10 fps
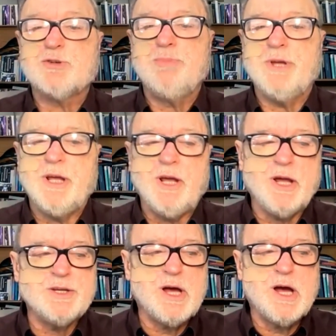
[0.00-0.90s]
to
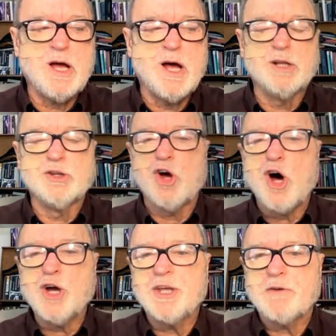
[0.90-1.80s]
be a
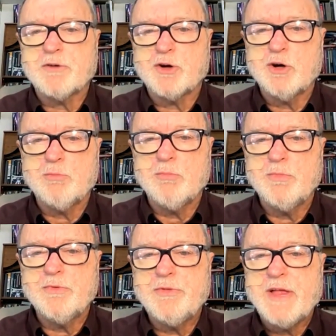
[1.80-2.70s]
lawgiver
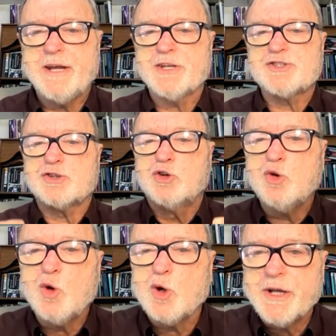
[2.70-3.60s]
that is
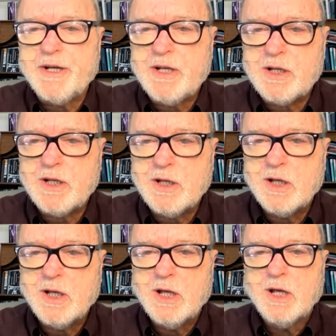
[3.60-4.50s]
good,
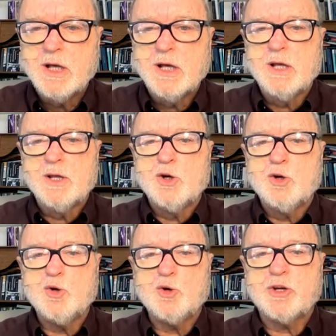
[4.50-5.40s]

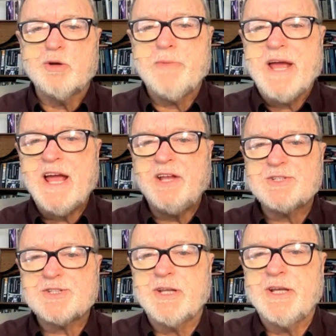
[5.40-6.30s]
who
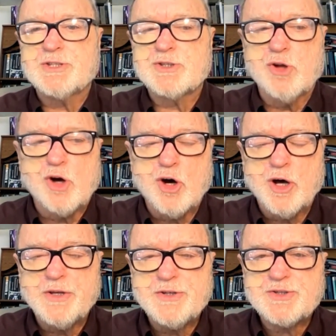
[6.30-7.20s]
commands these
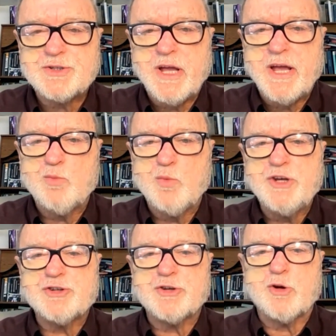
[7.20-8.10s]
laws, and
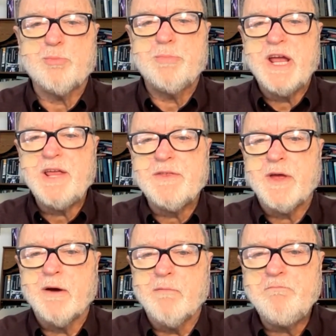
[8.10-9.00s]
we should obey
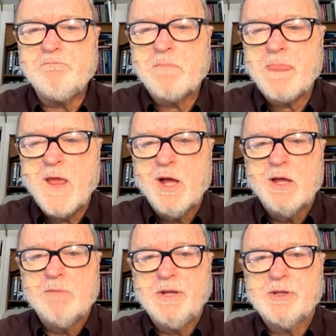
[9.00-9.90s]
them
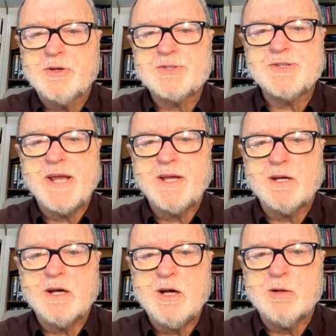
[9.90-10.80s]
because they
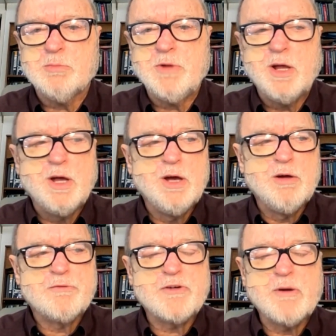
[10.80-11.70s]
come
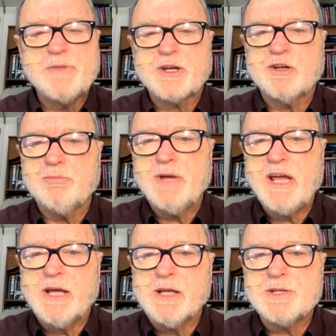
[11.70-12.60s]
from the
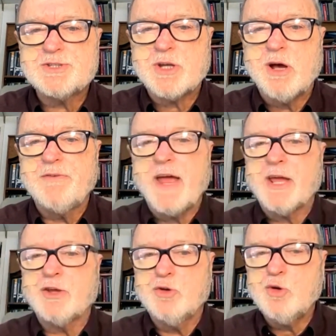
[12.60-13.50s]
commands of
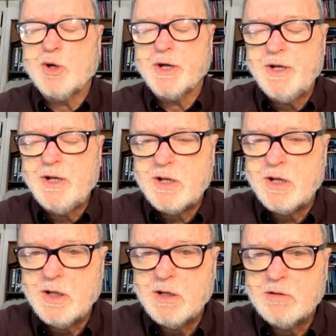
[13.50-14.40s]
a good
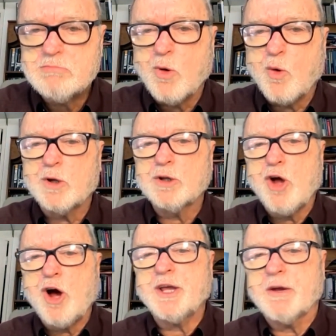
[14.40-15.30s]
moral
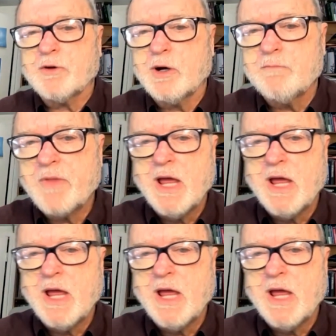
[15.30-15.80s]
lawgiver.